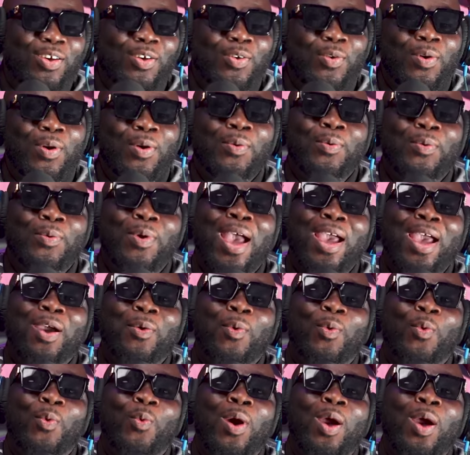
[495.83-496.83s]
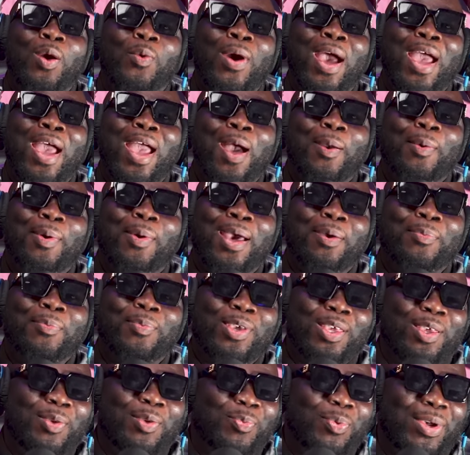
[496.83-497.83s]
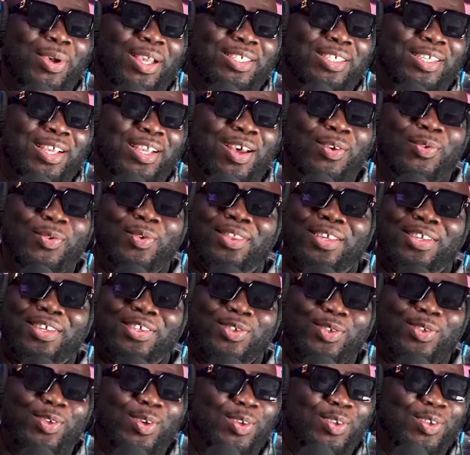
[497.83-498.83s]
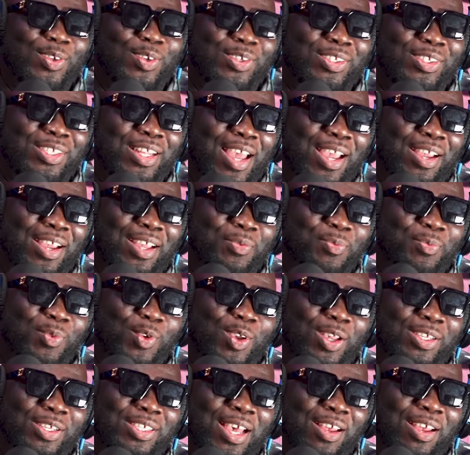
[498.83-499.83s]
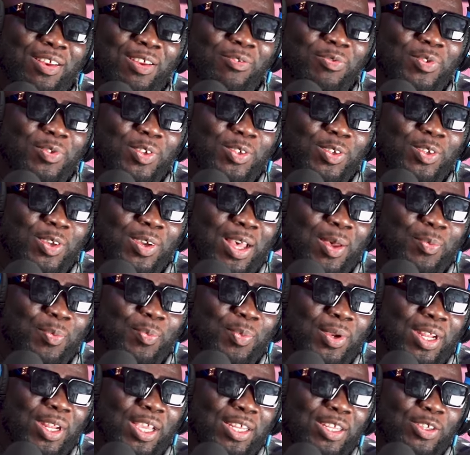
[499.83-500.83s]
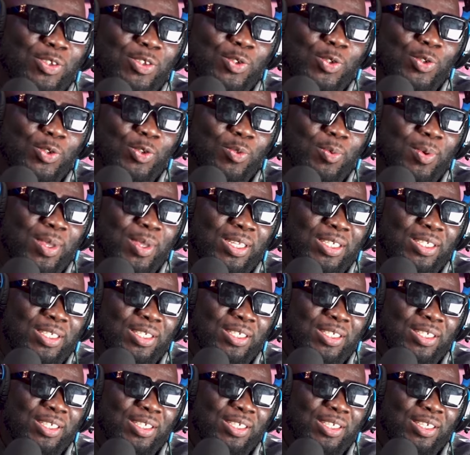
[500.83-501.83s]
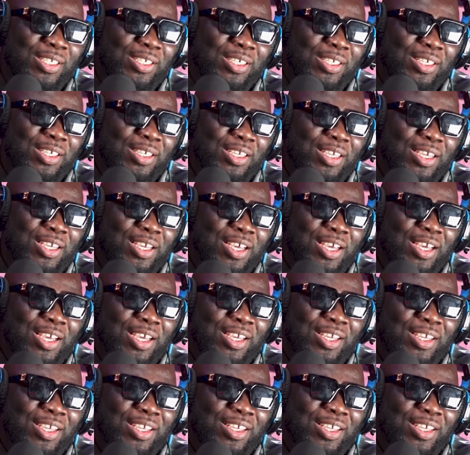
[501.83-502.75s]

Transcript: why am I being partial with this song? It looks like because I love this song, I played it so much. Eh?